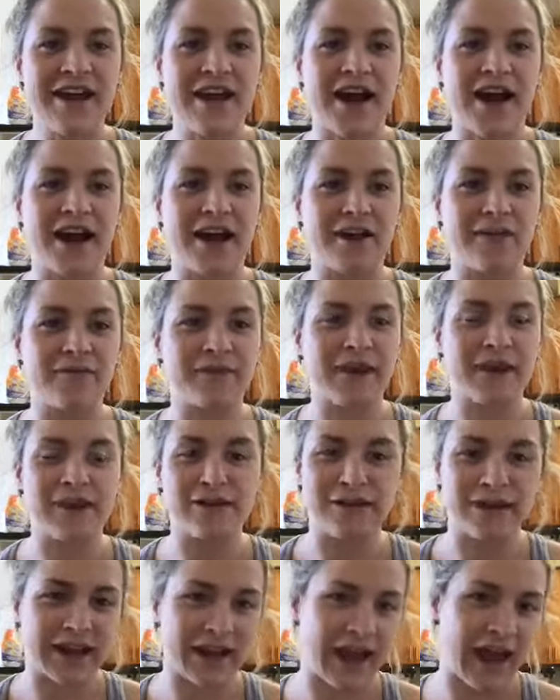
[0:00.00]
Um, can
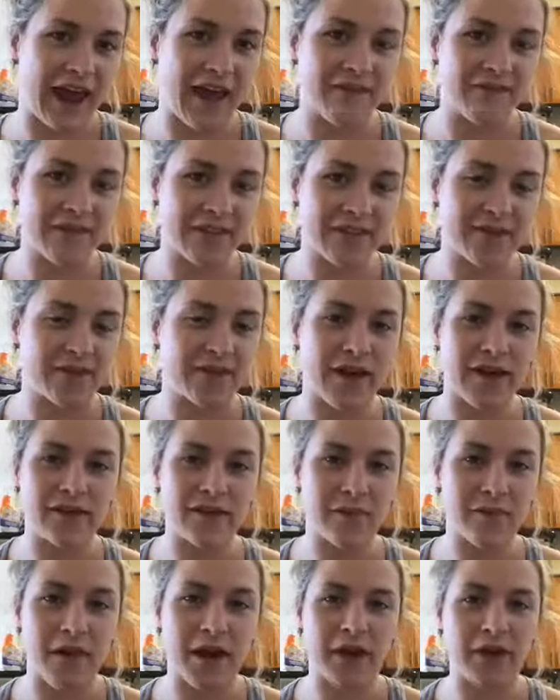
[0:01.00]
you can I have this without
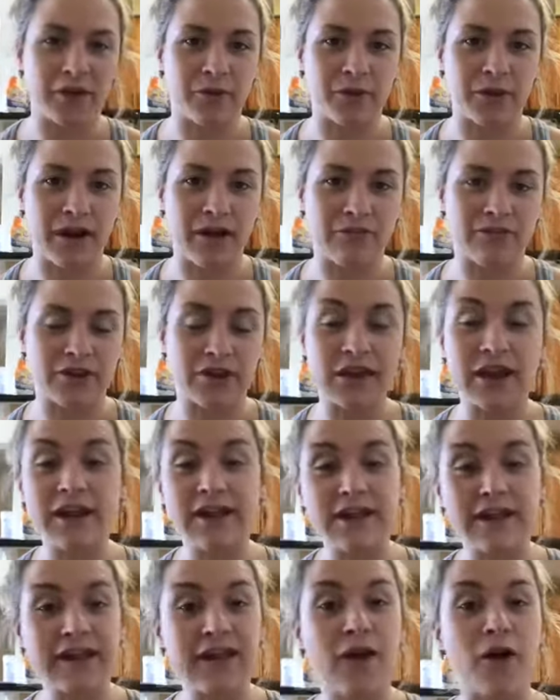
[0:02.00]
the bun or whatever it
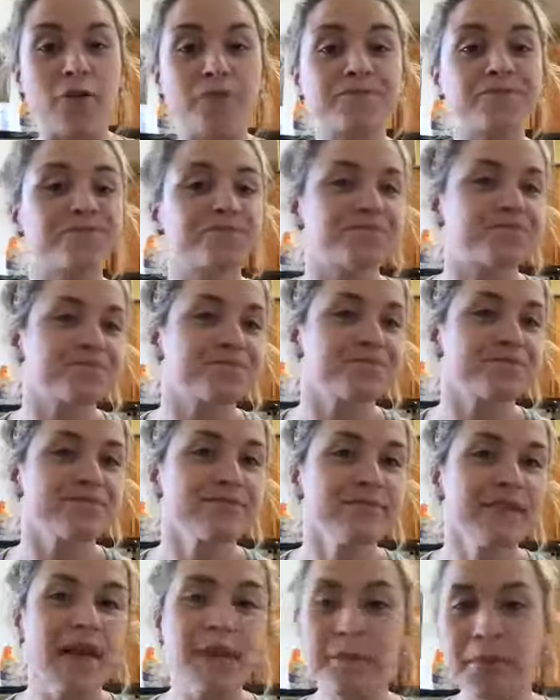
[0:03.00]
is? So
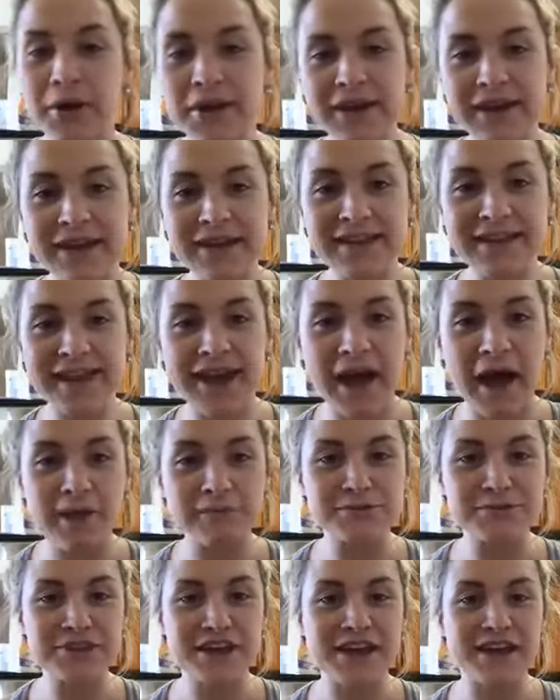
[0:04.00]
pretty easy
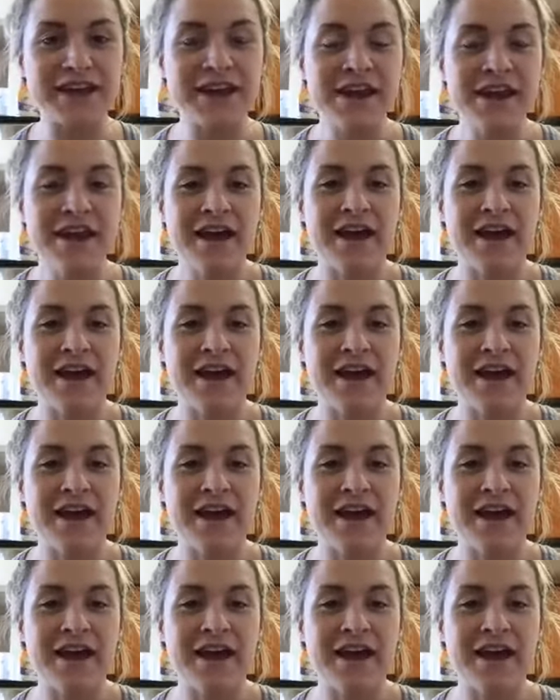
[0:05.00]
option.